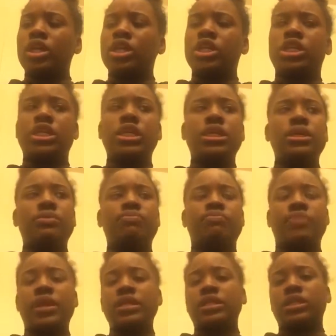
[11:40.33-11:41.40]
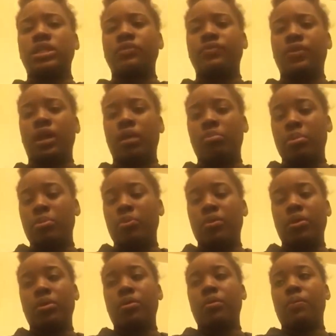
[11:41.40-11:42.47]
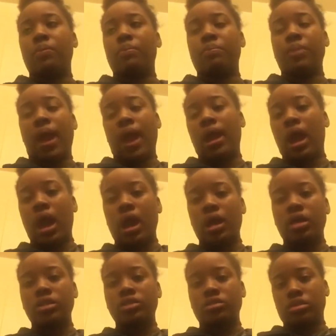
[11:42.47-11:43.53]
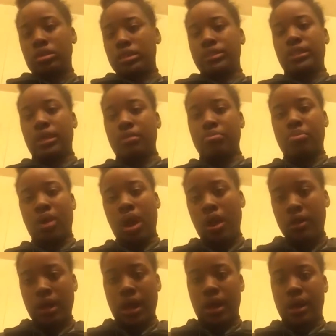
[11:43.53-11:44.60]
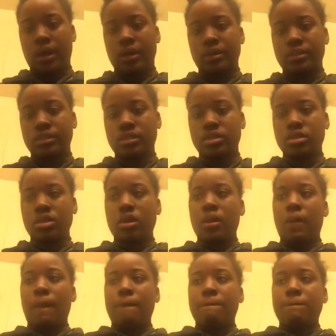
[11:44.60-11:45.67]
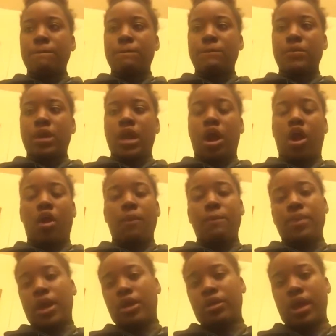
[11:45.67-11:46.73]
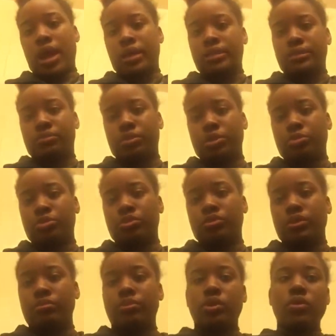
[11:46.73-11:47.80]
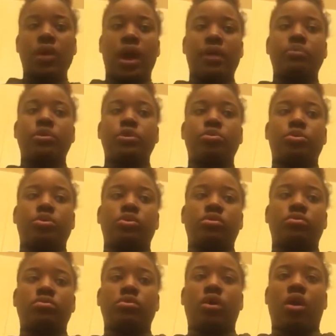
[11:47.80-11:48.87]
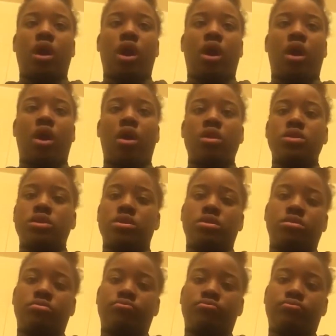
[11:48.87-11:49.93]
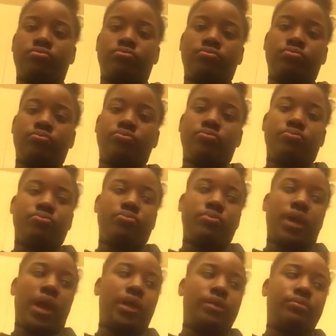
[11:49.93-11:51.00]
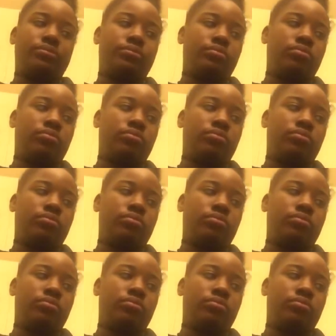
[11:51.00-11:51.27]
she basically feel like people with black eyes, or let's say brown eyes, are better acting people, and blue eyed people are the, like,